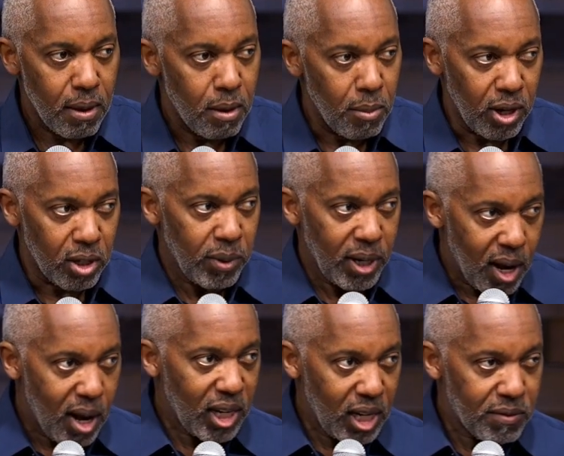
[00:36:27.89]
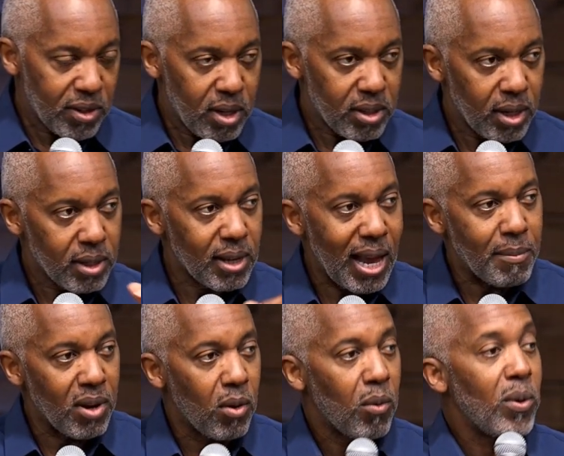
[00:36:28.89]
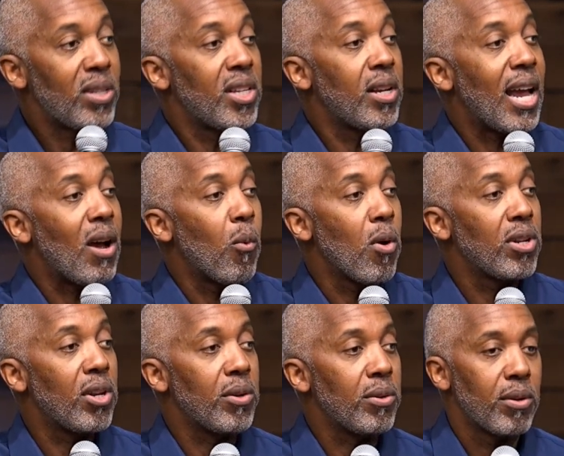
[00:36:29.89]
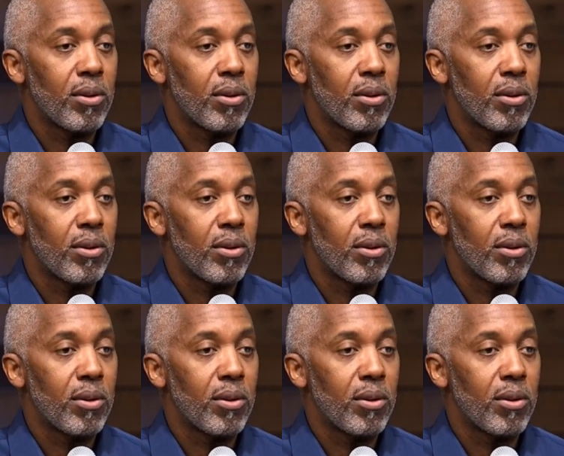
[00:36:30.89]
Because when God gives us an assignment, we still have work to do.